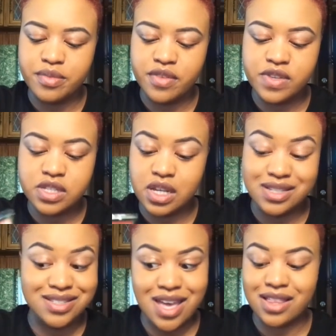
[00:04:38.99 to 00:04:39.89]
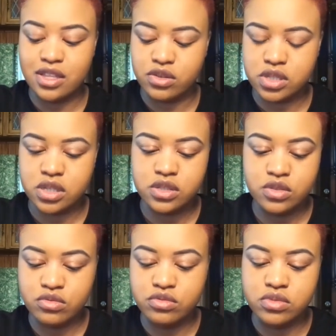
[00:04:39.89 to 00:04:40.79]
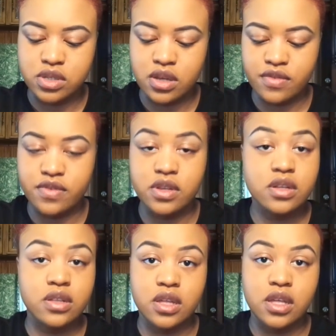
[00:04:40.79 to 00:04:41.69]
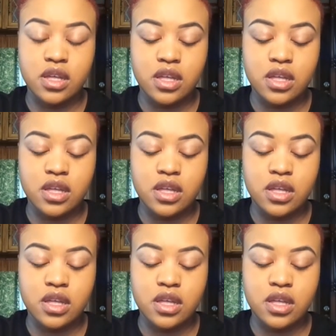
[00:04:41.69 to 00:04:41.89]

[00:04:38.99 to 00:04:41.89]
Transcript: If it's not exactly your skin tone, you definitely